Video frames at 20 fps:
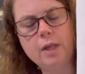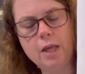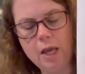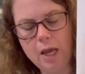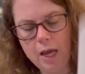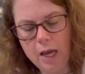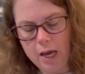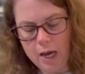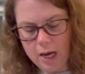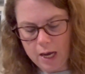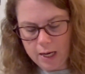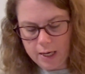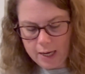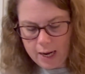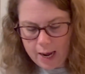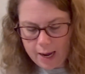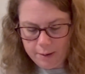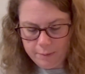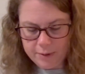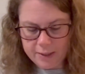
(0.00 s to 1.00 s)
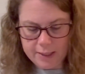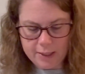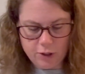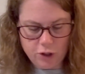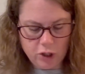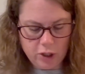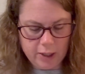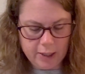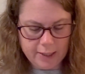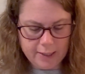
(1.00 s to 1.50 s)
And I'm
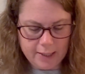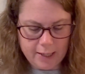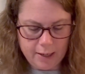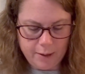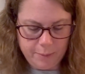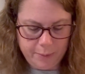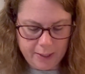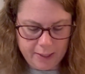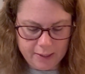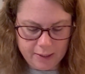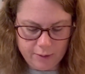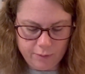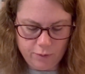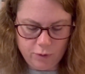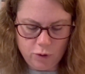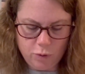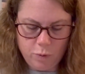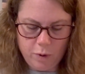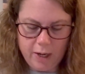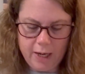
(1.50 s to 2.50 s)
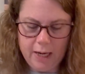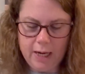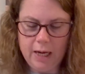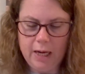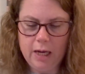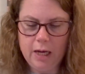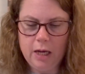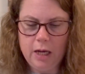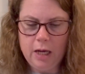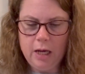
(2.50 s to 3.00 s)
stitching this on a piece of
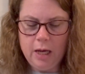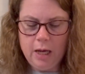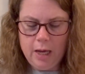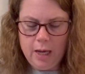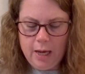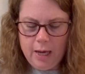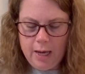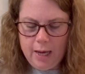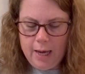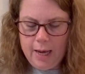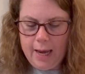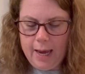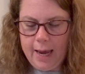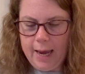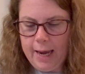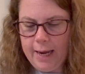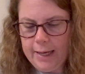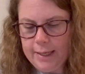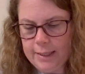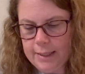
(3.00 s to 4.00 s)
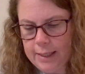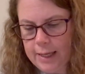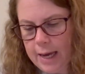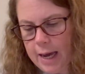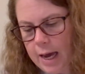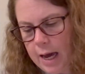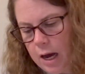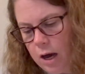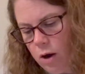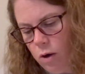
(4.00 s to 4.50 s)
28
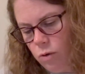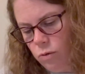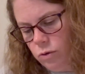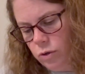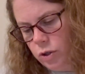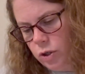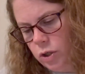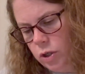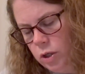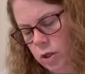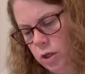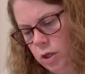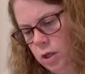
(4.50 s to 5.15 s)
count